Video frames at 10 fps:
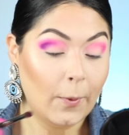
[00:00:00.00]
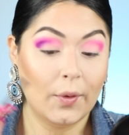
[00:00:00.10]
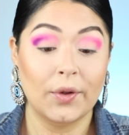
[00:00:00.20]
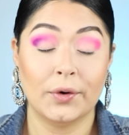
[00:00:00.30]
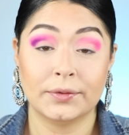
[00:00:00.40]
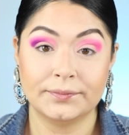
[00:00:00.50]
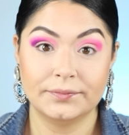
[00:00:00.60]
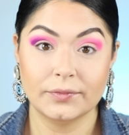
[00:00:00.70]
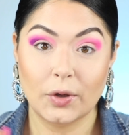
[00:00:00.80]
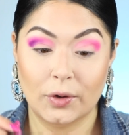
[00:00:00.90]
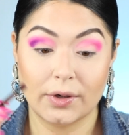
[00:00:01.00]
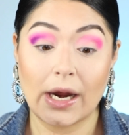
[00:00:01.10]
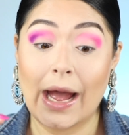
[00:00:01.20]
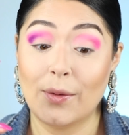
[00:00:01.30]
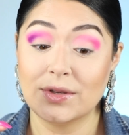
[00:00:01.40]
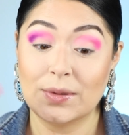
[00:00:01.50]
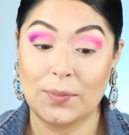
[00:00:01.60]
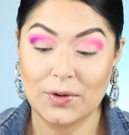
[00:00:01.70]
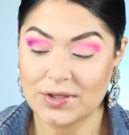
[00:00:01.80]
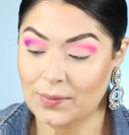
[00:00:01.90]
or I was
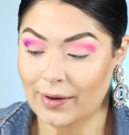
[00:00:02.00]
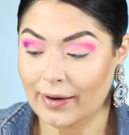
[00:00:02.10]
supposed to be